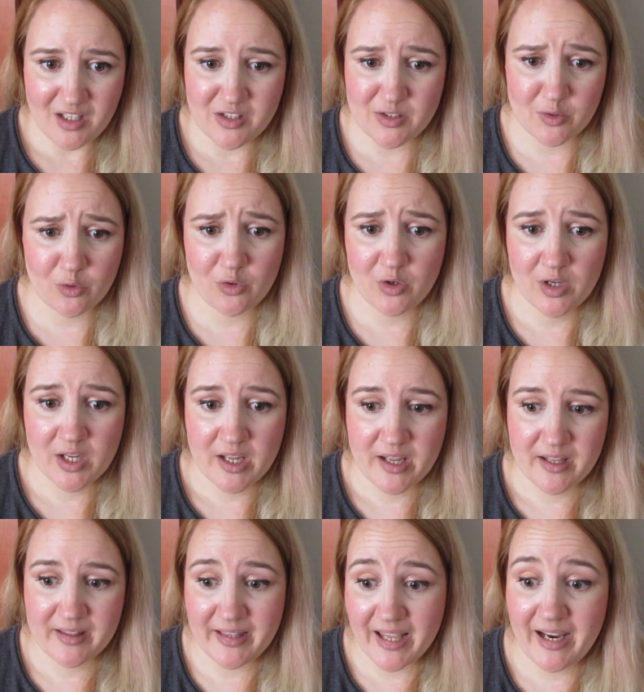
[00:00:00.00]
So
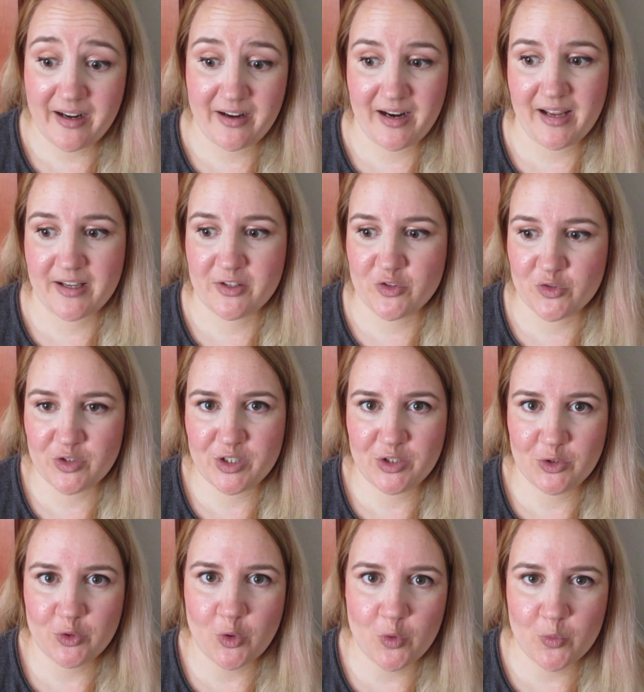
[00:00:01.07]
there actually
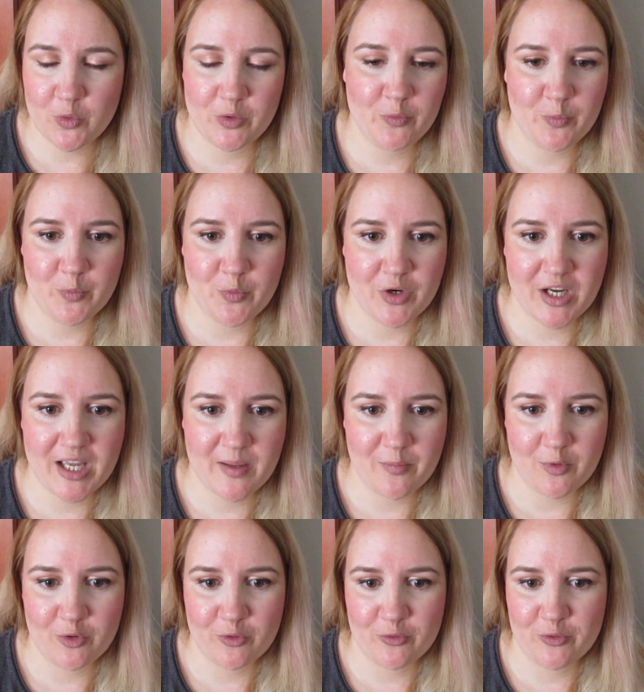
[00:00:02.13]
no one came
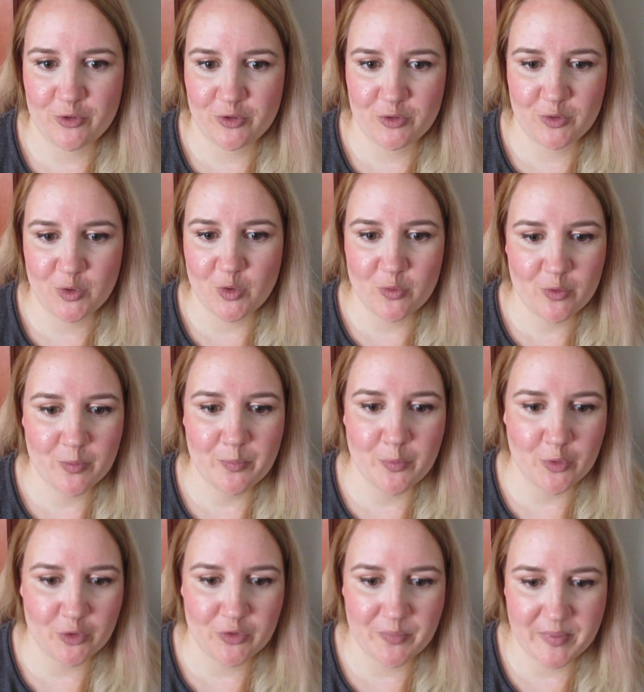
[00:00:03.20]
over, no one
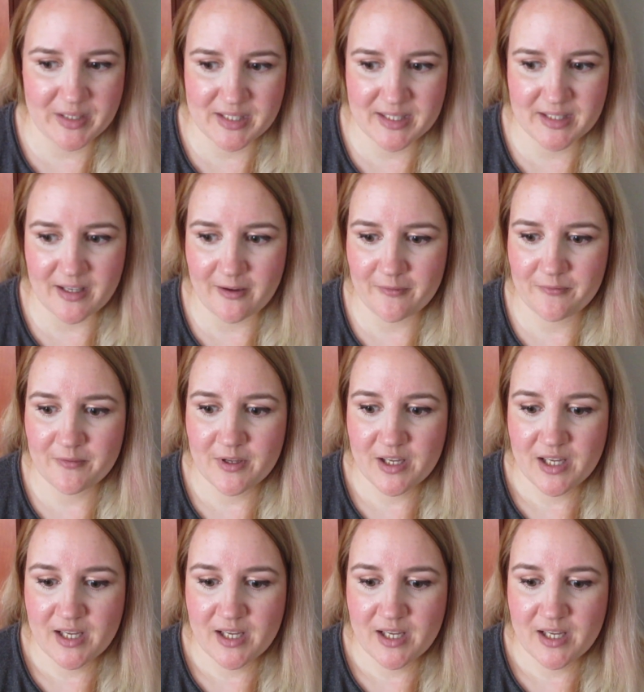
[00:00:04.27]
bought my stuff,